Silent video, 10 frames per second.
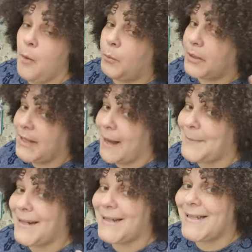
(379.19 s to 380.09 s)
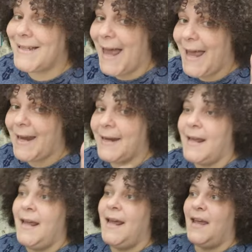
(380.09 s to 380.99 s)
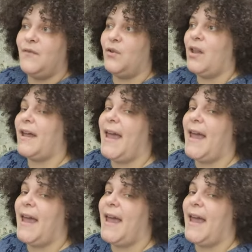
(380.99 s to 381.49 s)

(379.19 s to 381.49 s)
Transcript: With that being said, if you're like,